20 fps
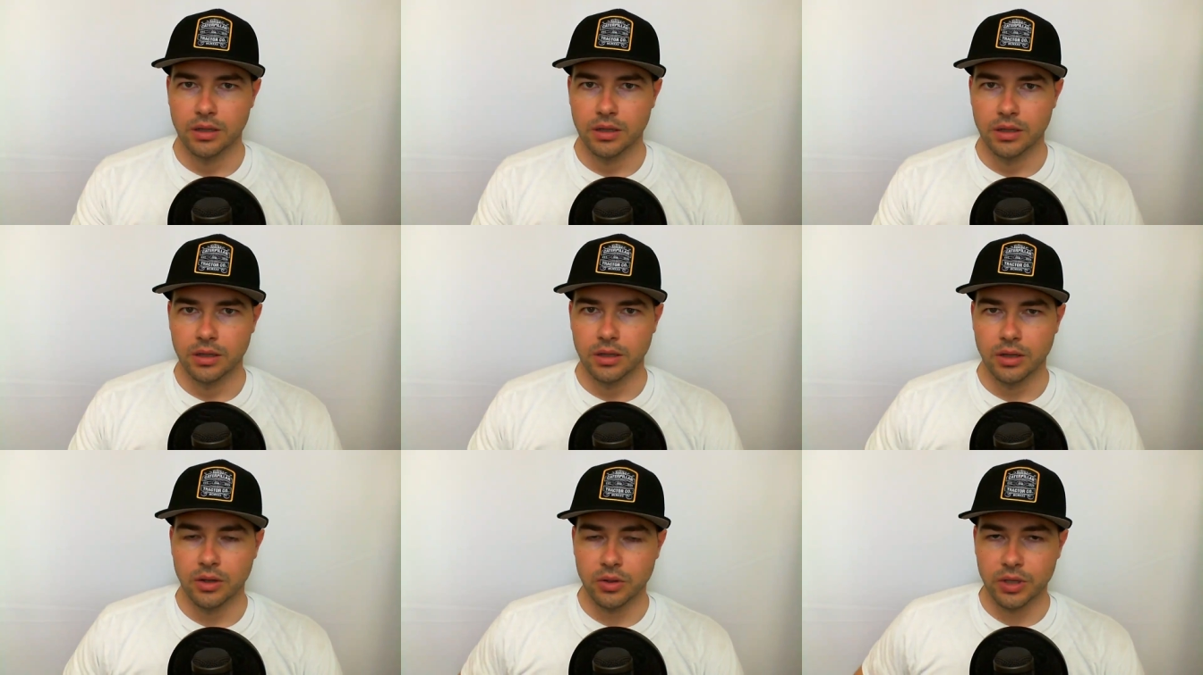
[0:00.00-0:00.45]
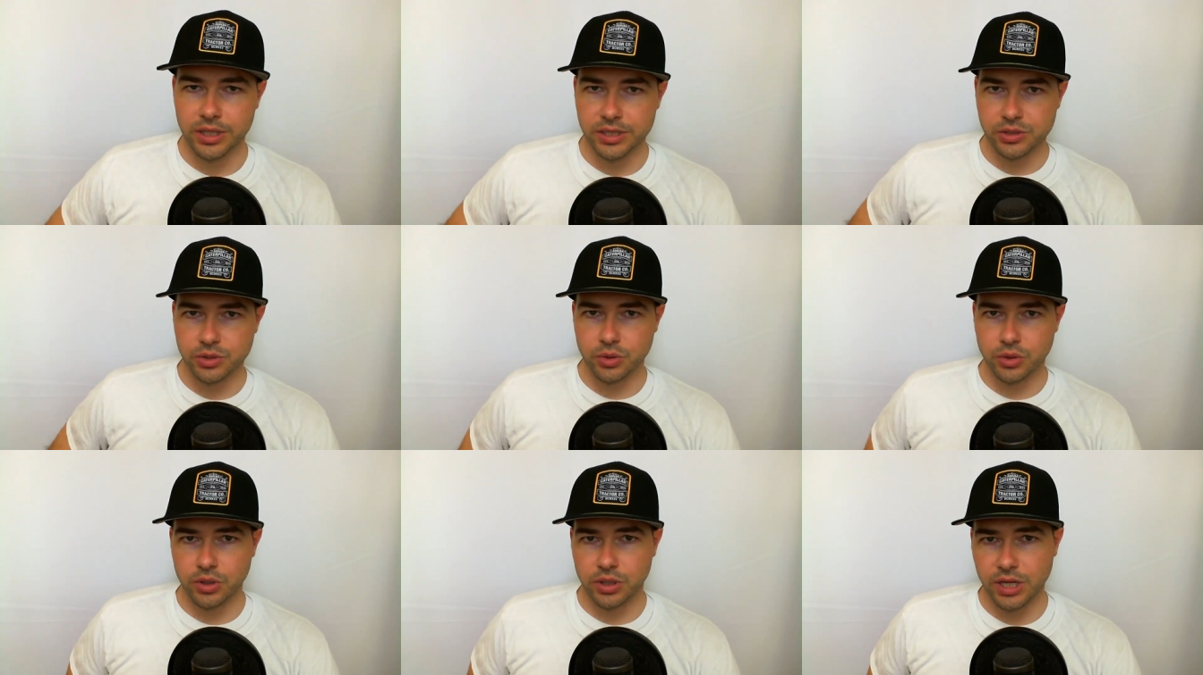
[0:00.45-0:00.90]
Okay, so
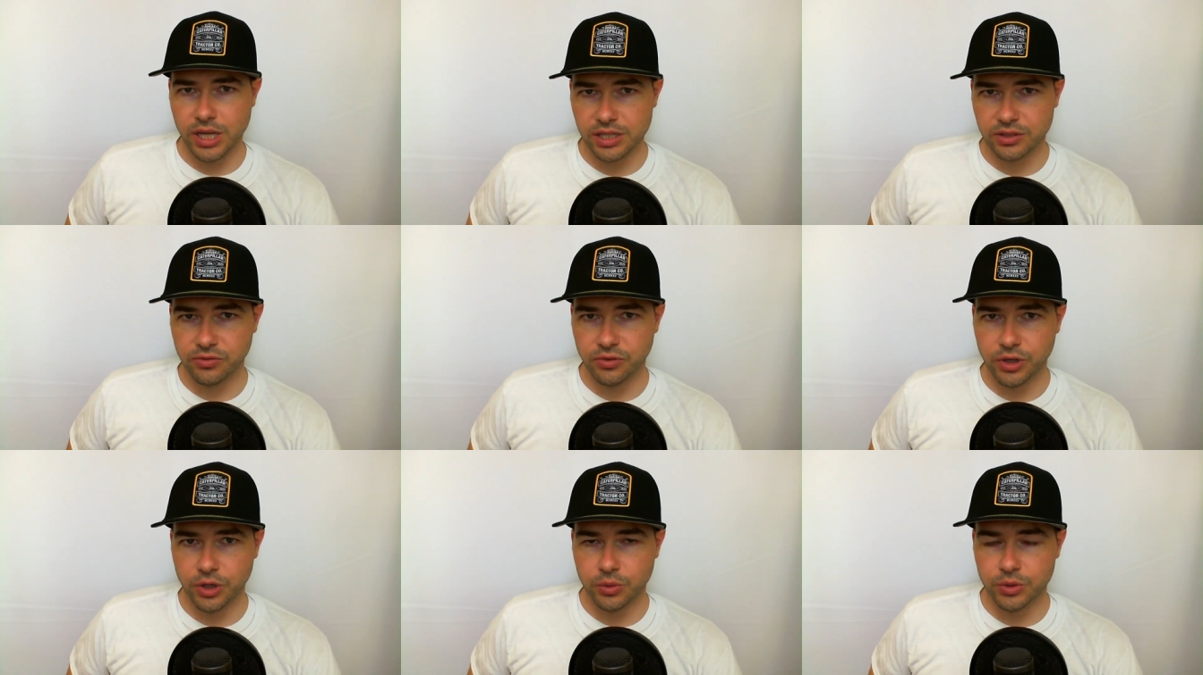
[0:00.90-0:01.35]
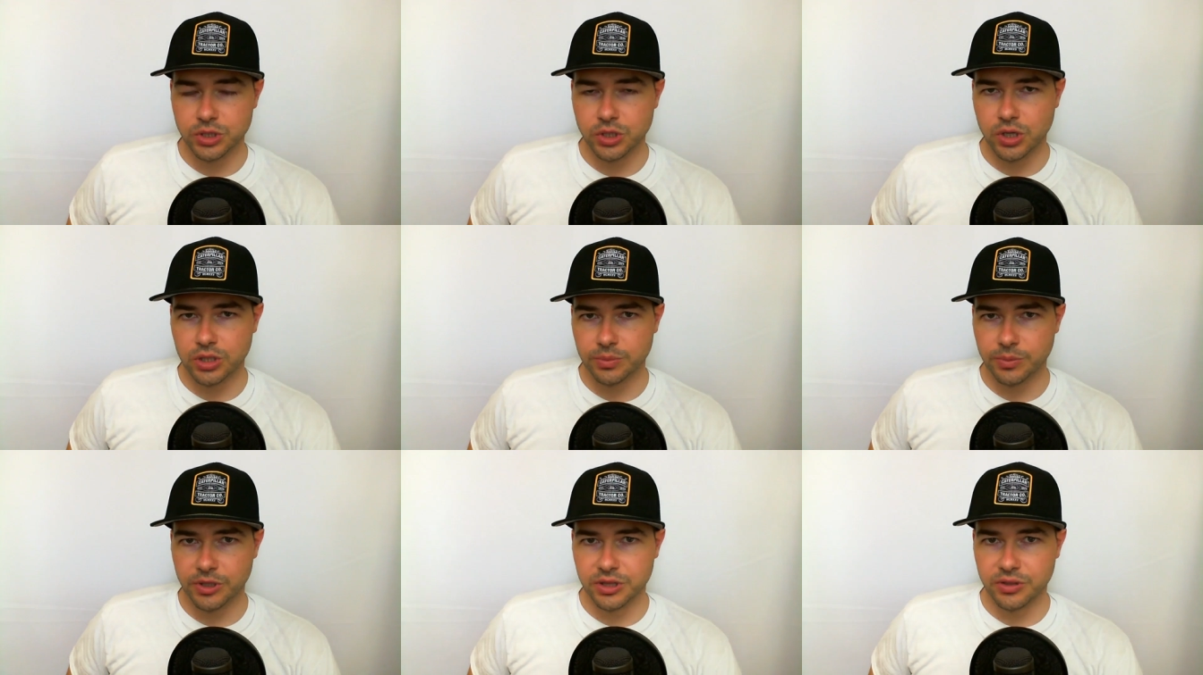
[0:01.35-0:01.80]
in our last video, we talked
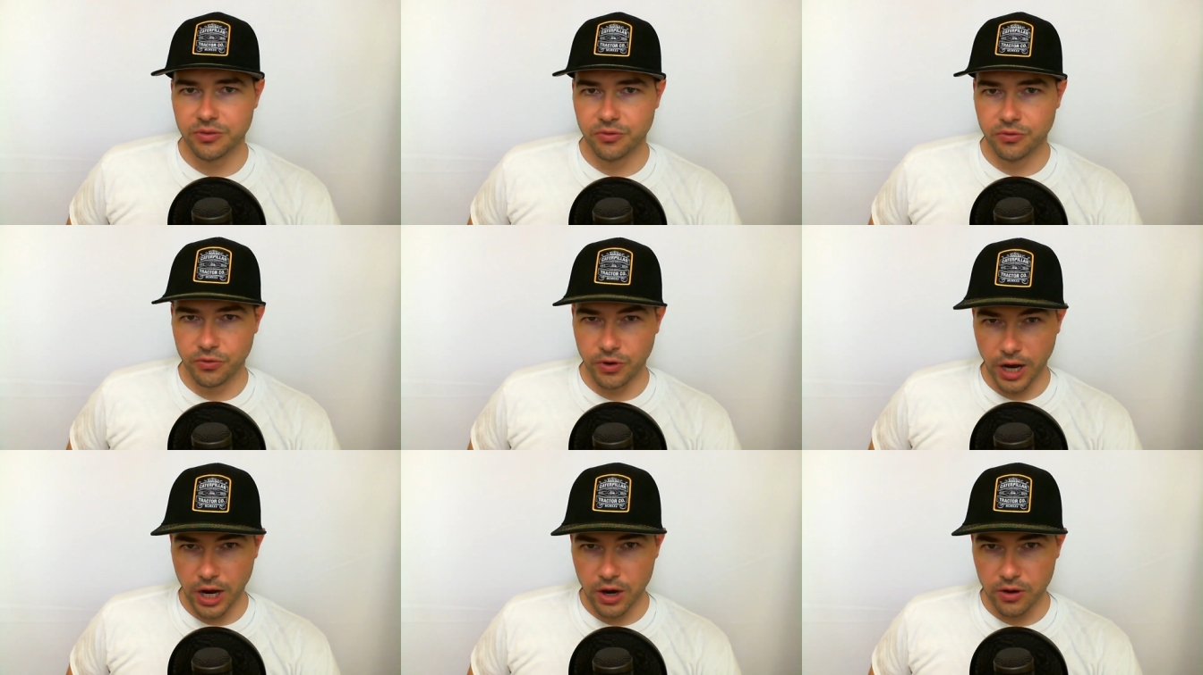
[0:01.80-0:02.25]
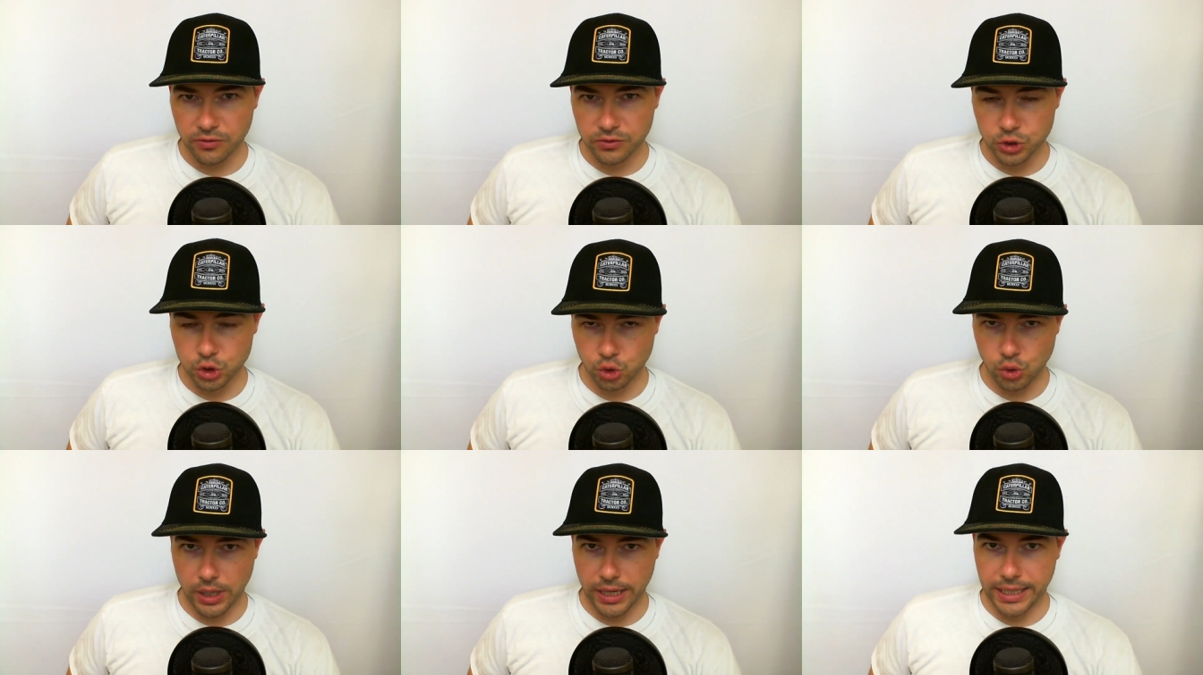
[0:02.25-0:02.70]
about the valve
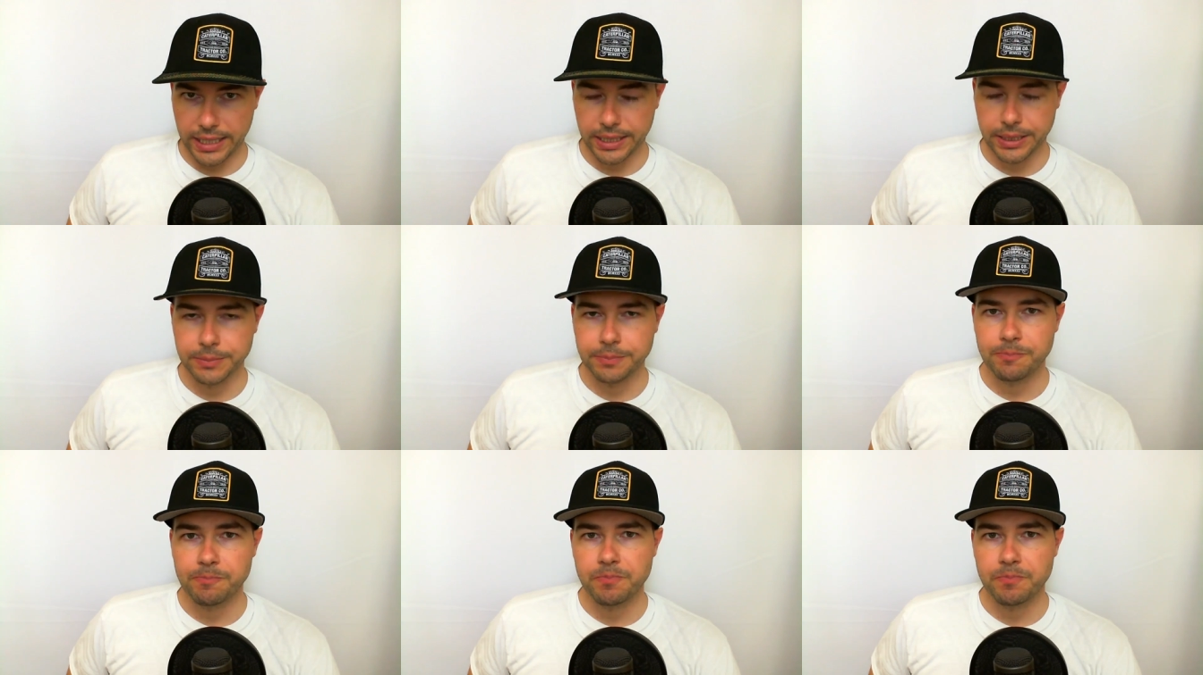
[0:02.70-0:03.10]
train,